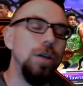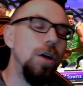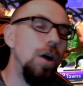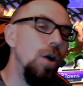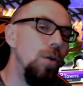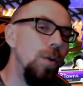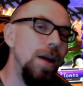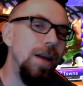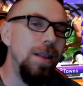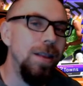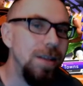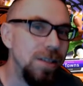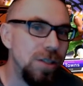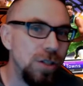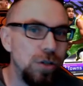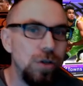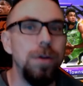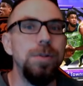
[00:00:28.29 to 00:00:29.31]
go in the
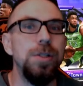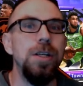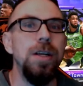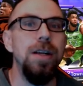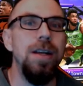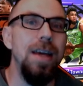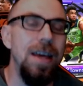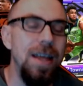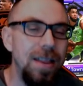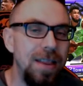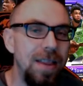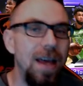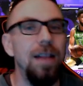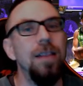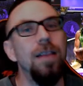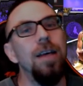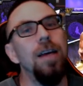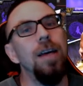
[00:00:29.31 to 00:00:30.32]
description, hit
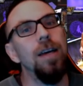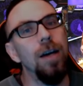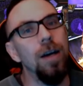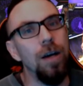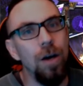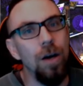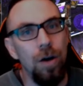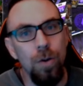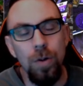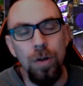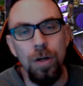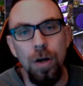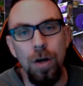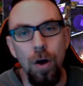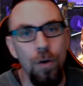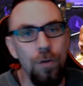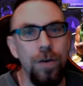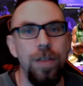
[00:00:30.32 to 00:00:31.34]
that link, go
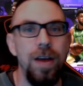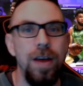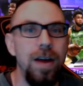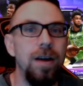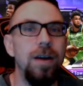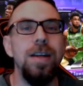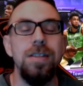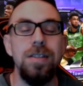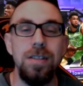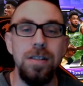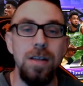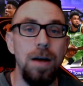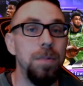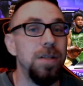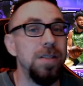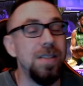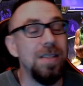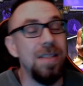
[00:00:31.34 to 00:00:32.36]
over there and
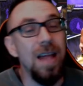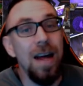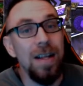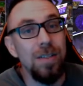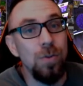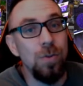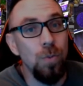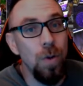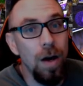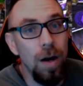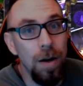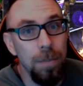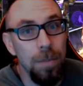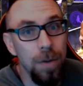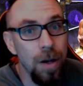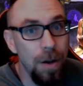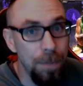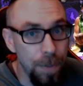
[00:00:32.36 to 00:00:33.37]
sub because that's where
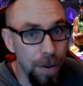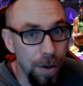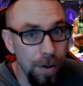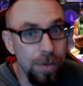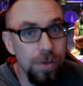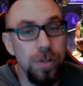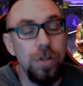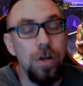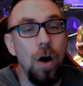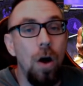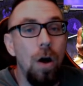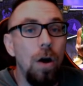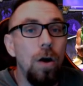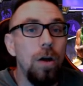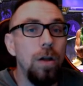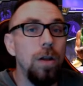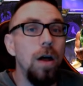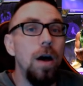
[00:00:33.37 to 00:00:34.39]
I'm going to post
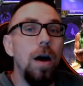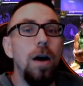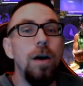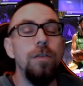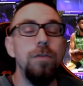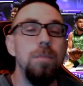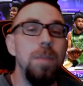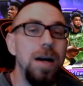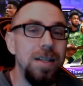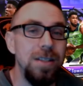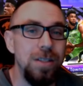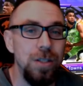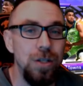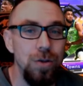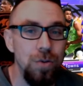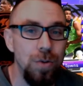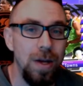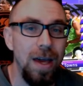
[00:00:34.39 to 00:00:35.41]
all of my
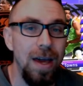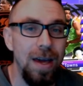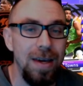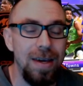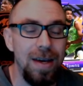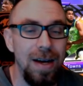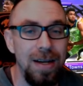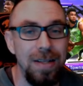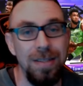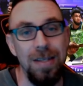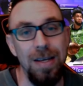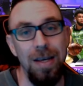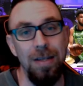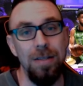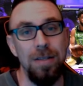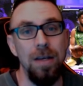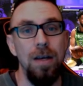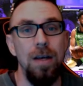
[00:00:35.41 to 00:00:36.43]
2K content.